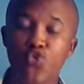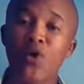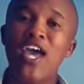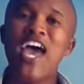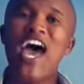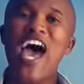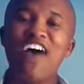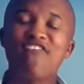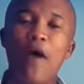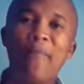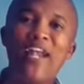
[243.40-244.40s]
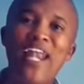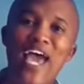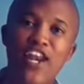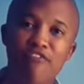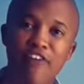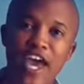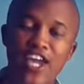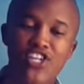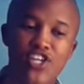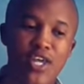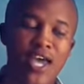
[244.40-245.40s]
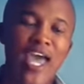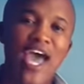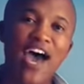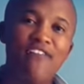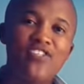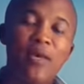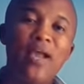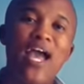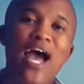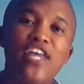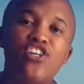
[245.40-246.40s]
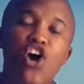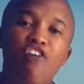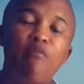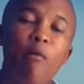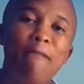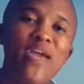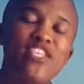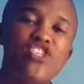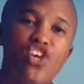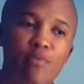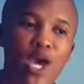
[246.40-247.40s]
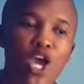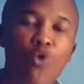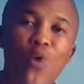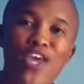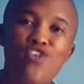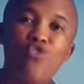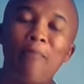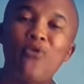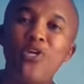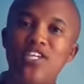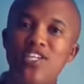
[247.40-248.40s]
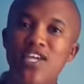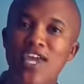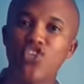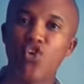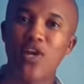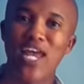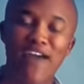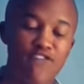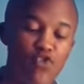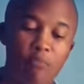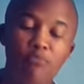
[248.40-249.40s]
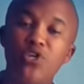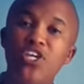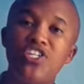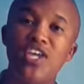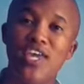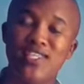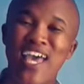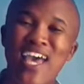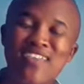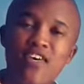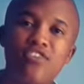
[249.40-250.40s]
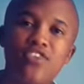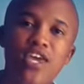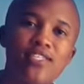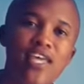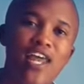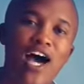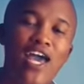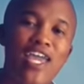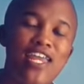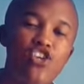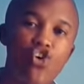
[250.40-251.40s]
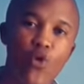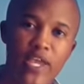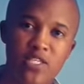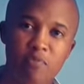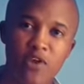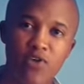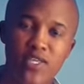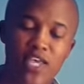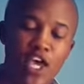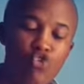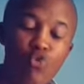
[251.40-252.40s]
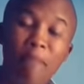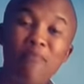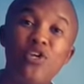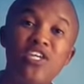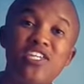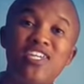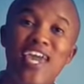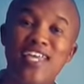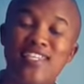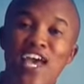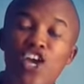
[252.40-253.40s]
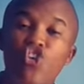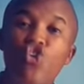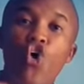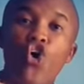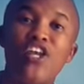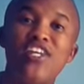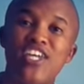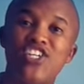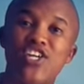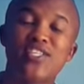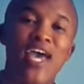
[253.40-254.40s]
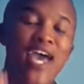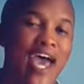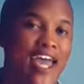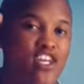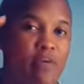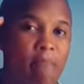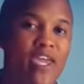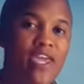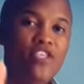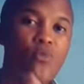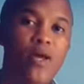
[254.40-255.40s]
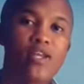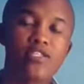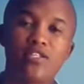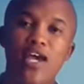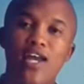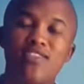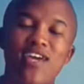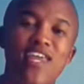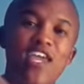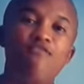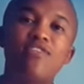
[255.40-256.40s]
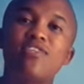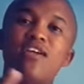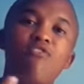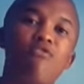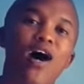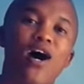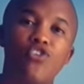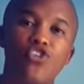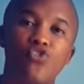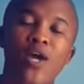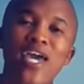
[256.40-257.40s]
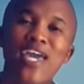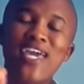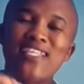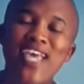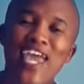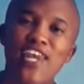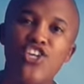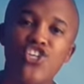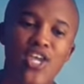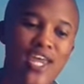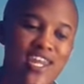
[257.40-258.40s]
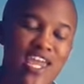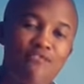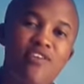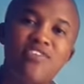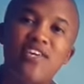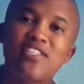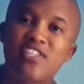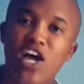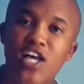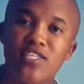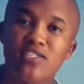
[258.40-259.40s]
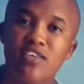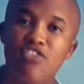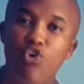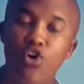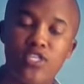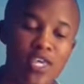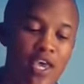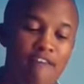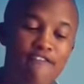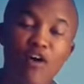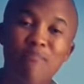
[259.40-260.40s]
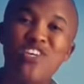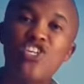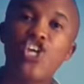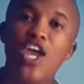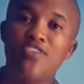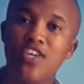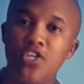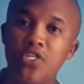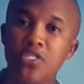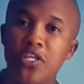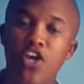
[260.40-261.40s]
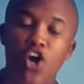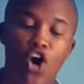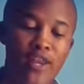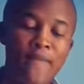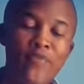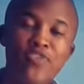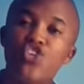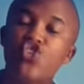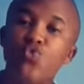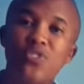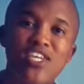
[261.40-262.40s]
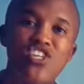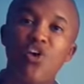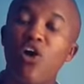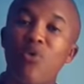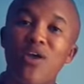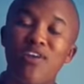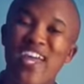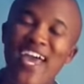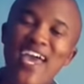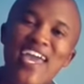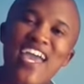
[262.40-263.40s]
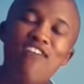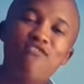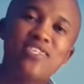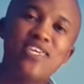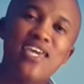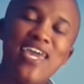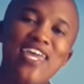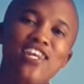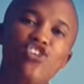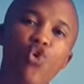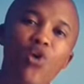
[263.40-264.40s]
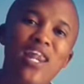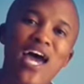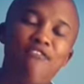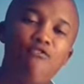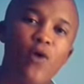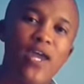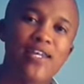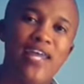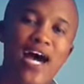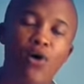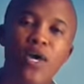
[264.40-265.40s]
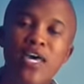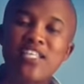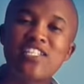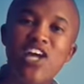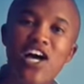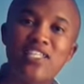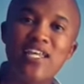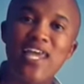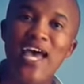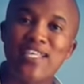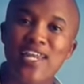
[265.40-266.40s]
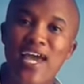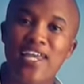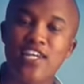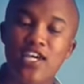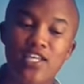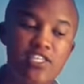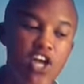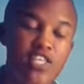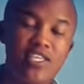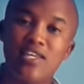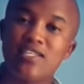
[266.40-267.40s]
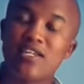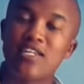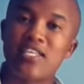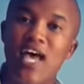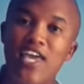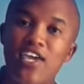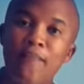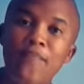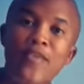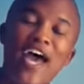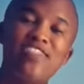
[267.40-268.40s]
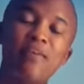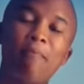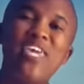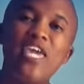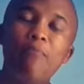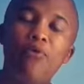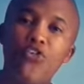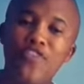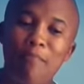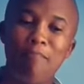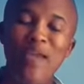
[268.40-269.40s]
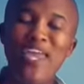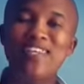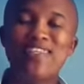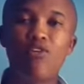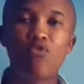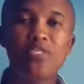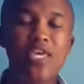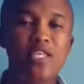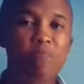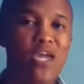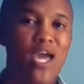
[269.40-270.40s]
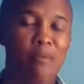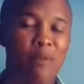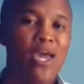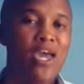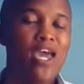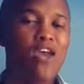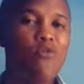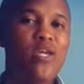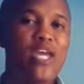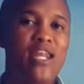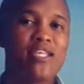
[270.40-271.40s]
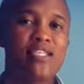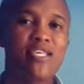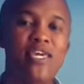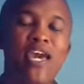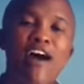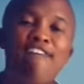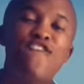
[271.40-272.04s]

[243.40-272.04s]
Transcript: do. Have a plan of action. Have some kind of momentum where you appreciate your life. You appreciate the things that are in your experience. You appreciate your conditions. And you begin to understand that everything around you is energy and everything starts as a thought. From the chair that you're sitting on, the shoes that you are wearing, everything in your life right now started as an idea, started as a desire, and the people that made those things become a reality